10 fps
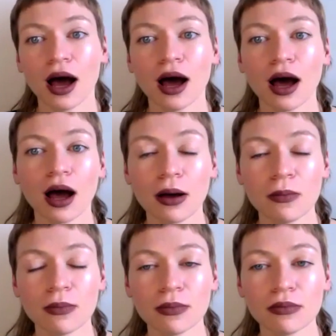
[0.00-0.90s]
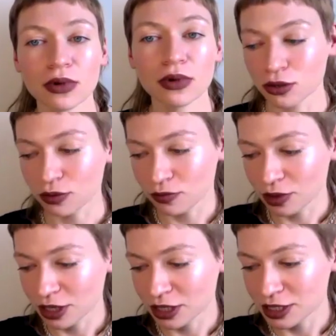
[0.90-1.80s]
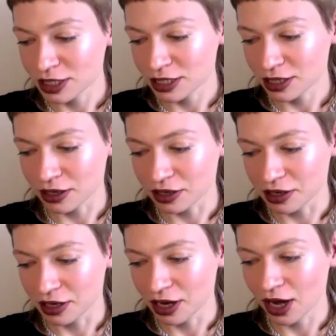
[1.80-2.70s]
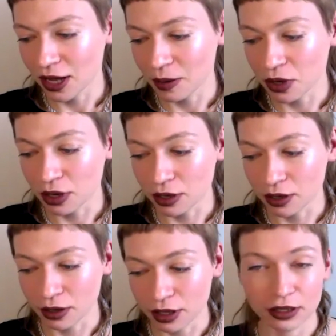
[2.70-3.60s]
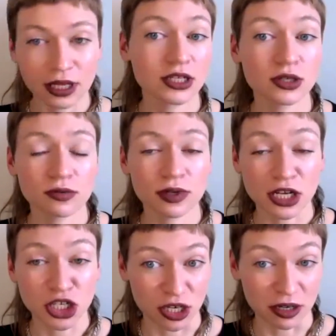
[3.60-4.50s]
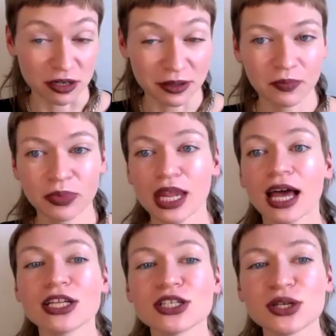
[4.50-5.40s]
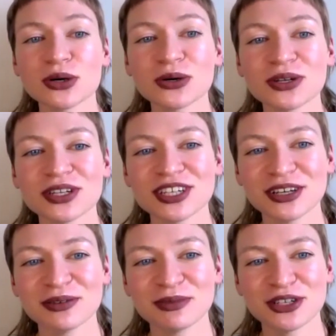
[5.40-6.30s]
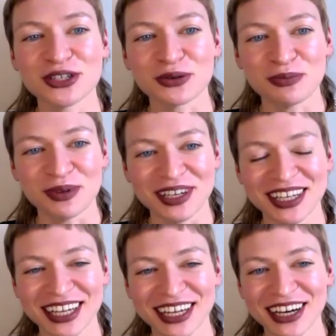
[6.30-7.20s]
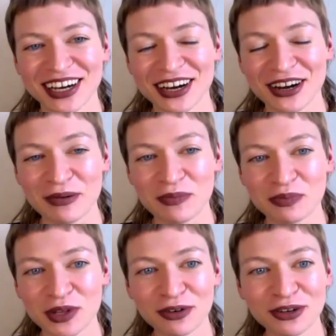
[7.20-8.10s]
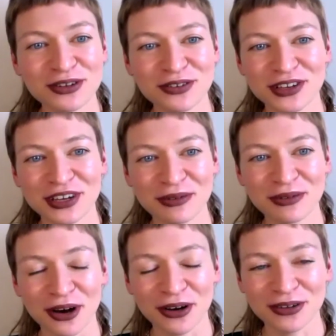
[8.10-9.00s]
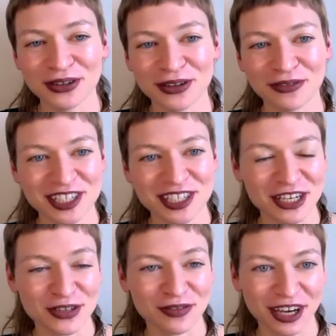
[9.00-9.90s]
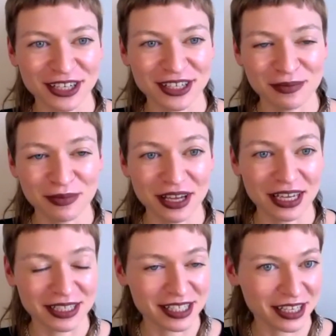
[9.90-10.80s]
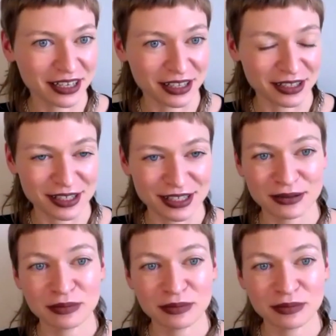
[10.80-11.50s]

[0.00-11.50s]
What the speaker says: you know, whereas I'm a lady of leisure. So tell me, Drupi, what do you think about the state of academia and science?